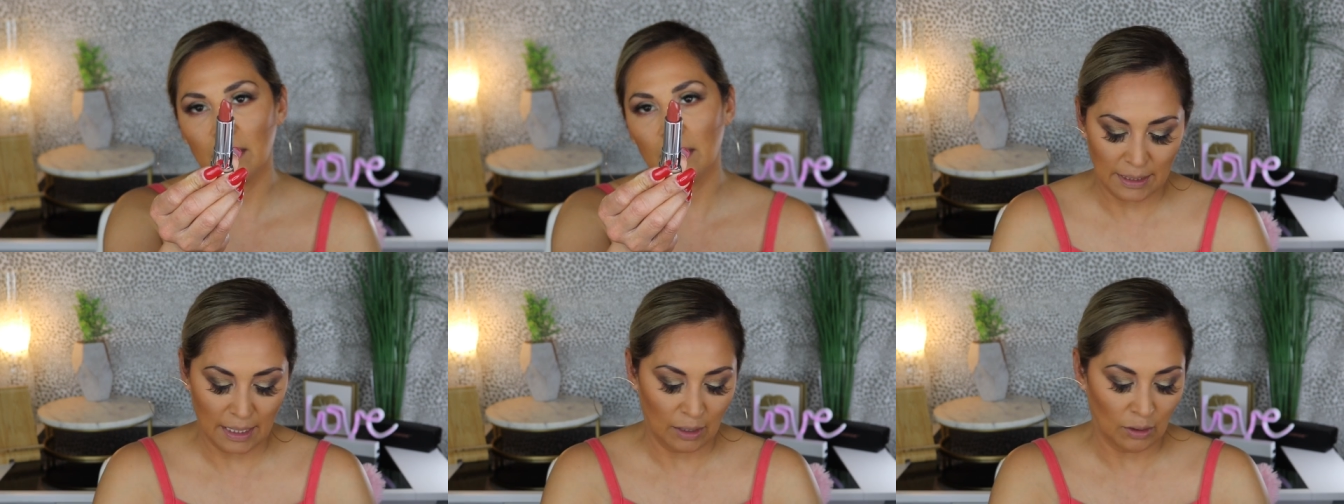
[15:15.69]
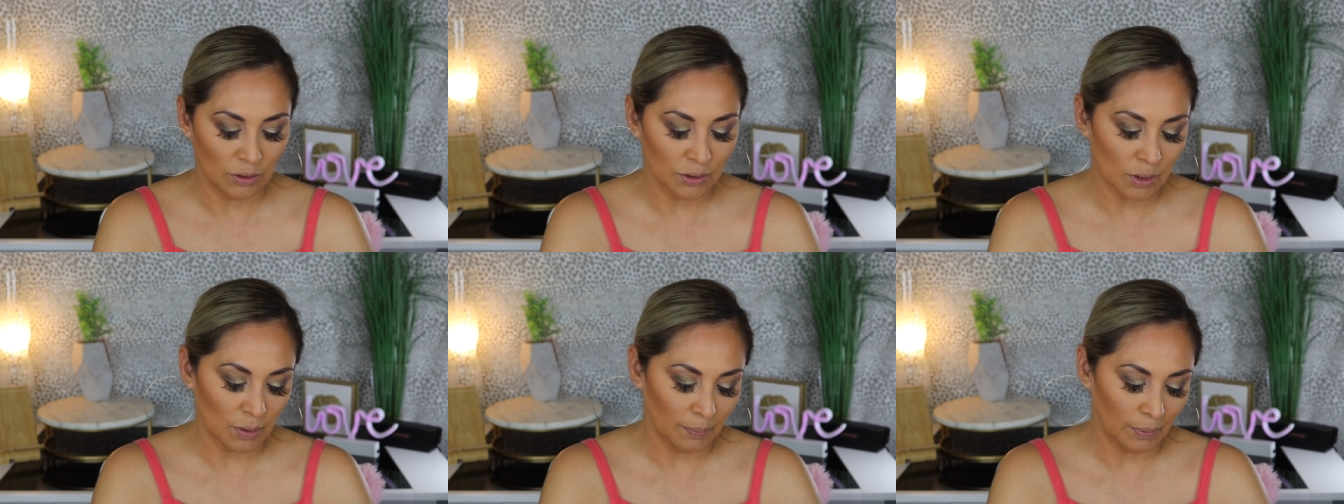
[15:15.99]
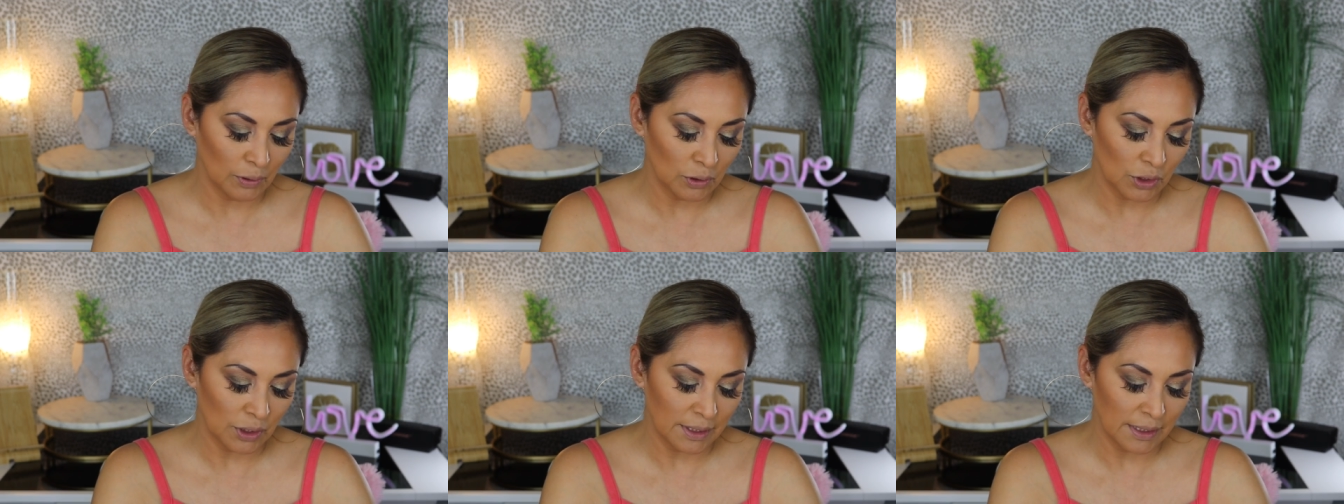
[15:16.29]
I also
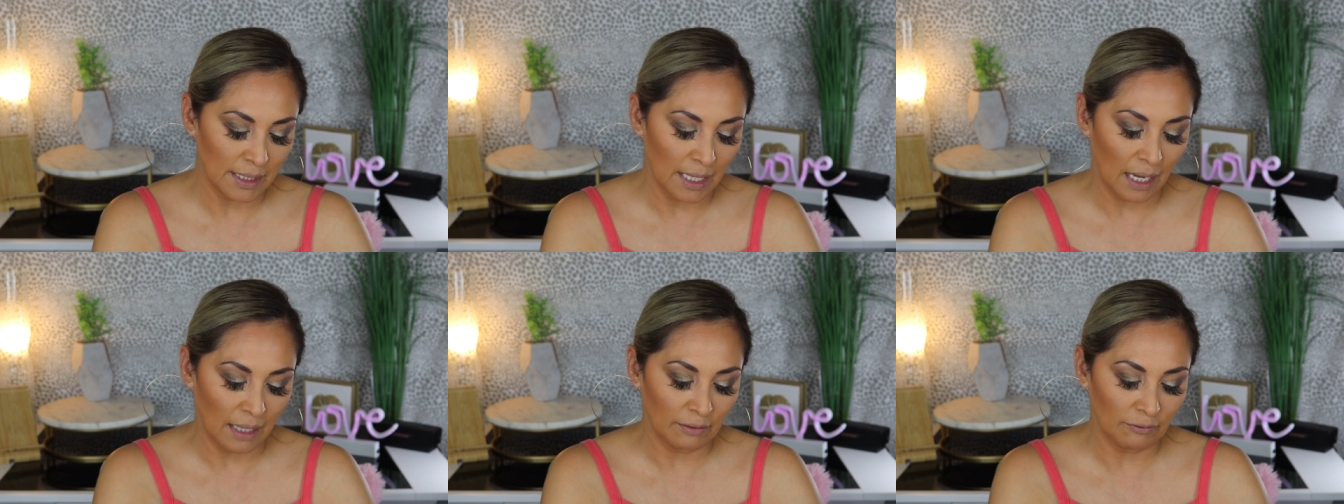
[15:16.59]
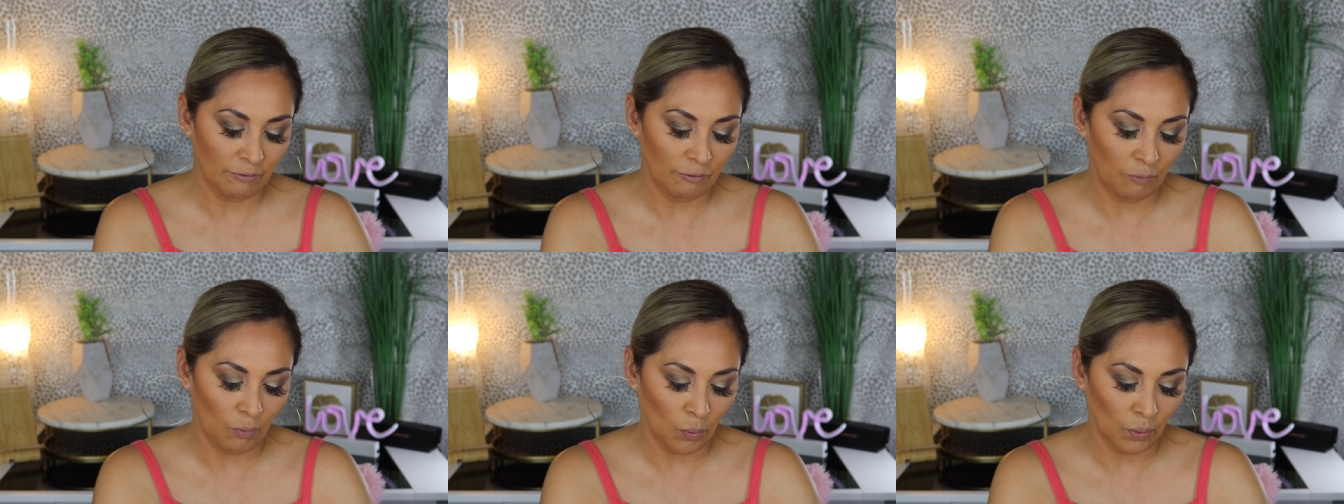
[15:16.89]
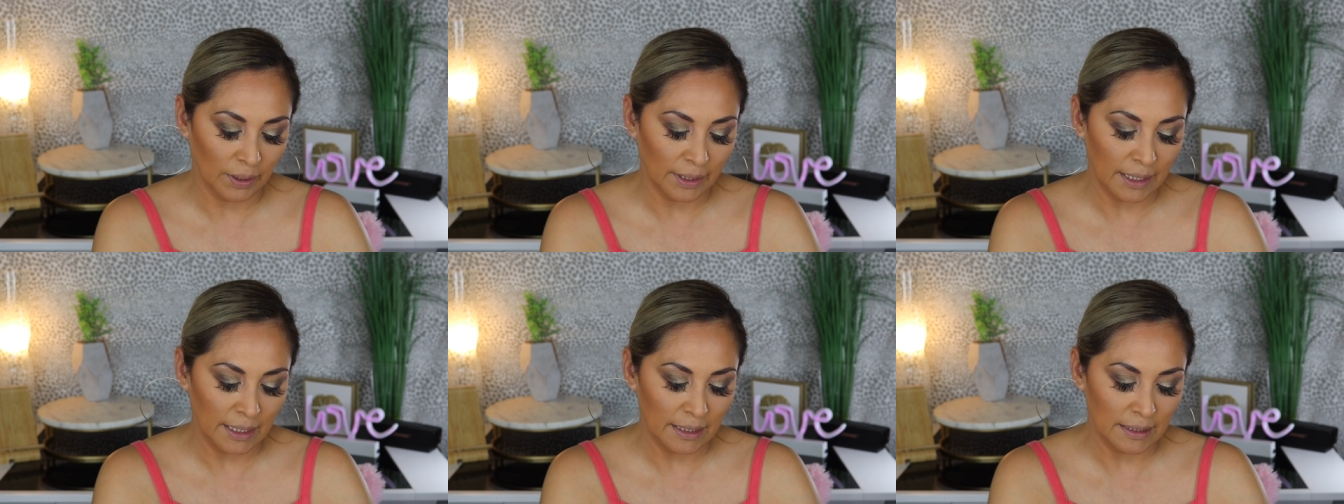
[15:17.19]
purchased
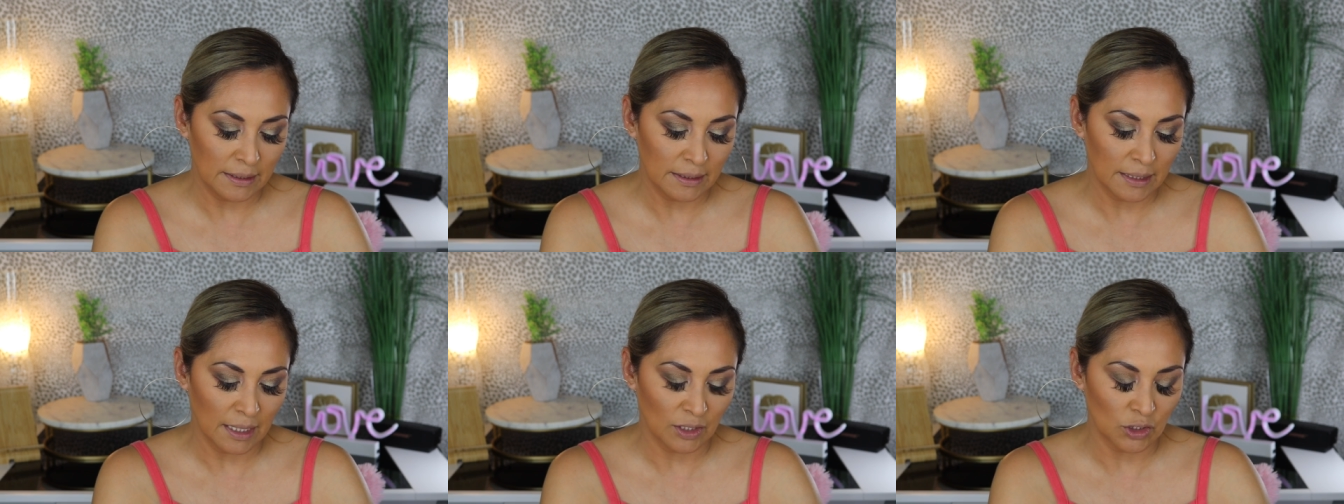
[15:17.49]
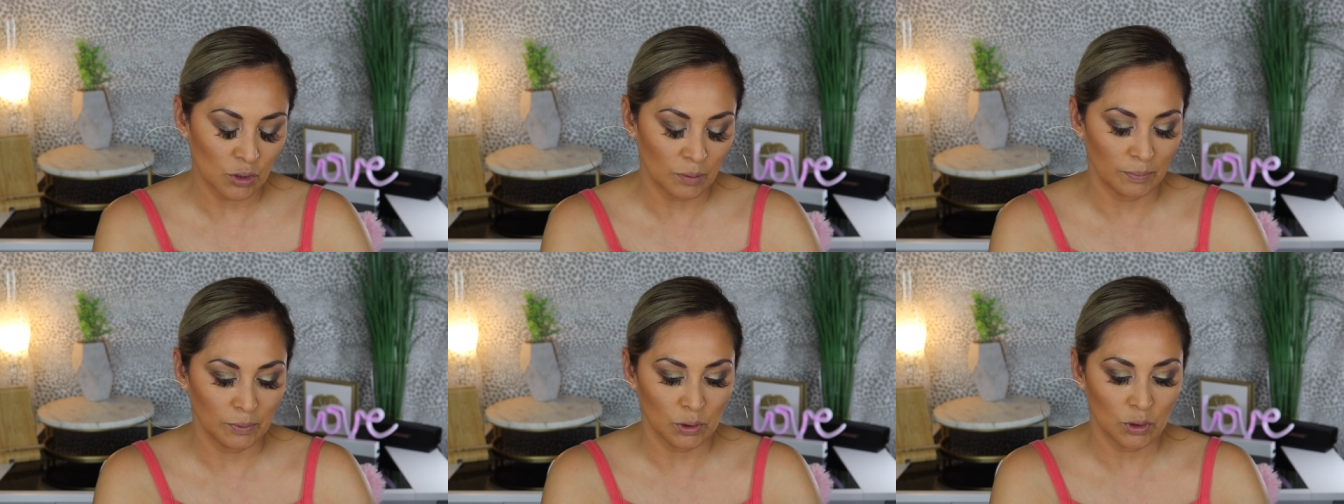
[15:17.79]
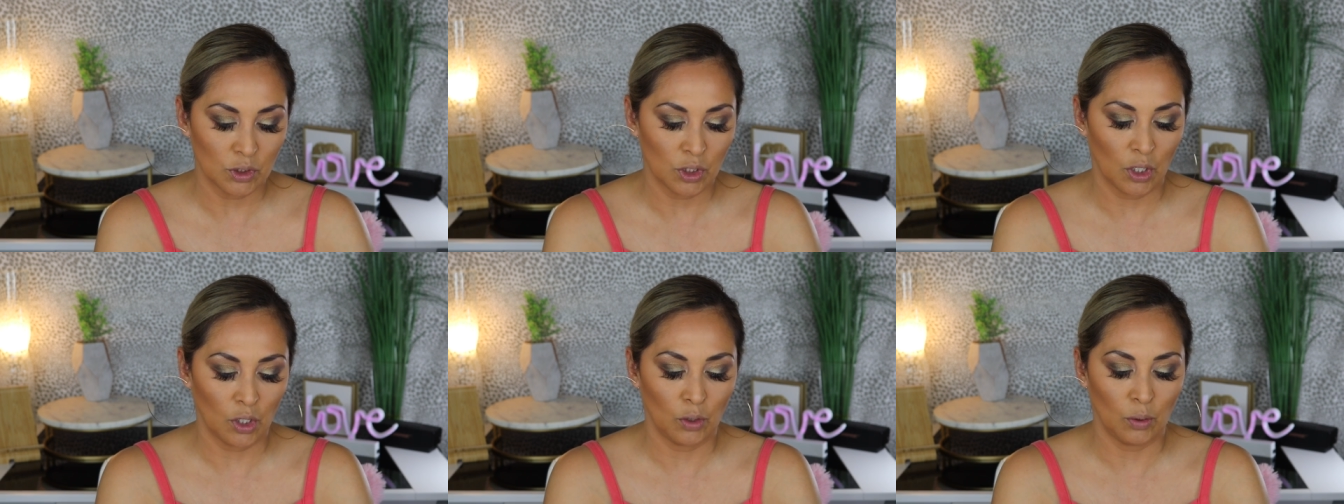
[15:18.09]
940 Touchable
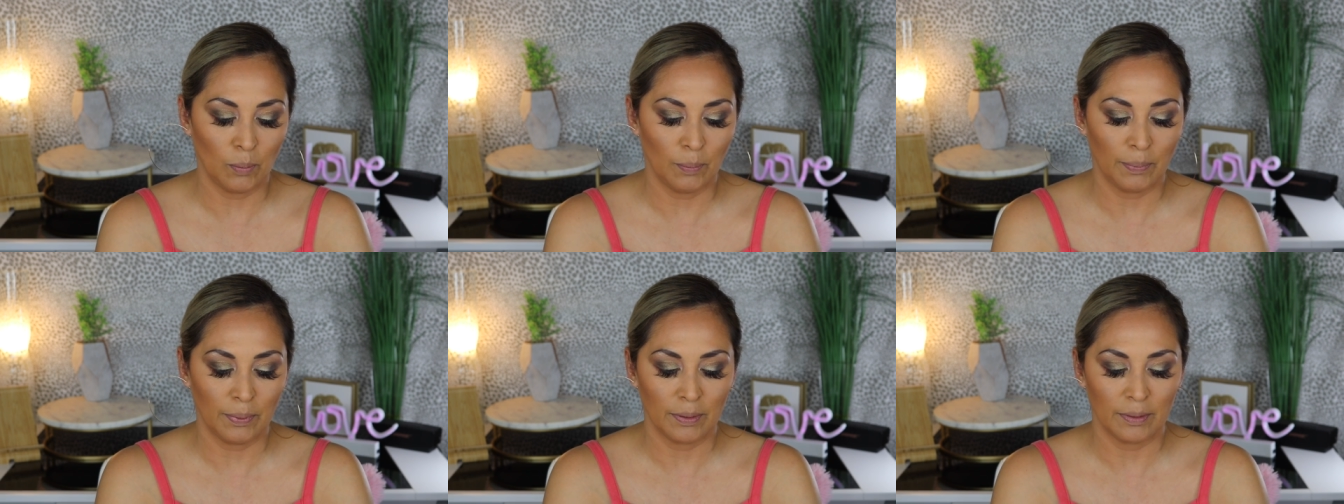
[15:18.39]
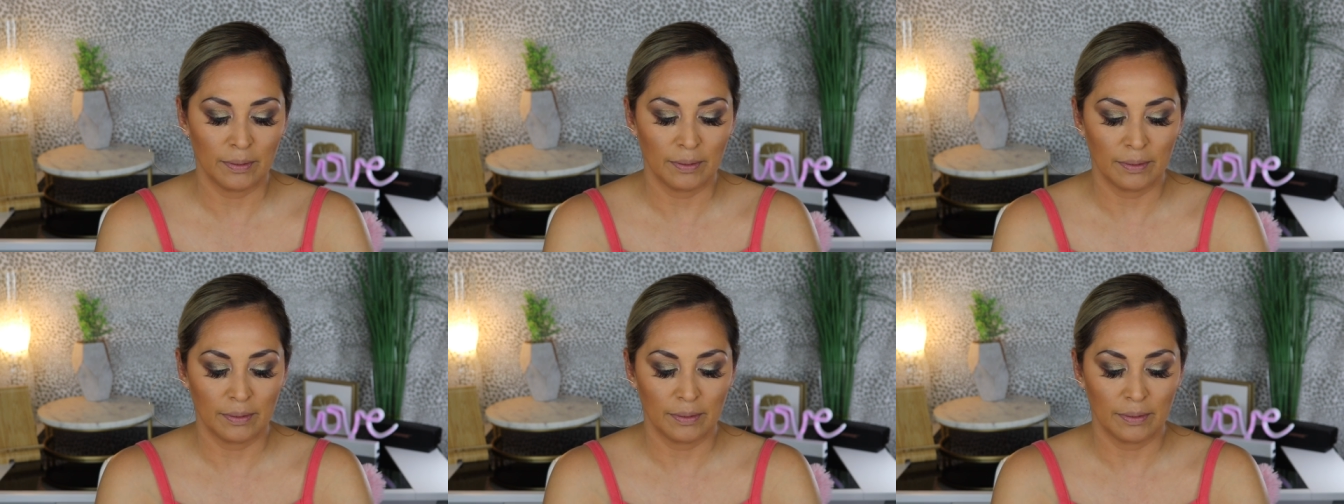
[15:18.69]
Taupe.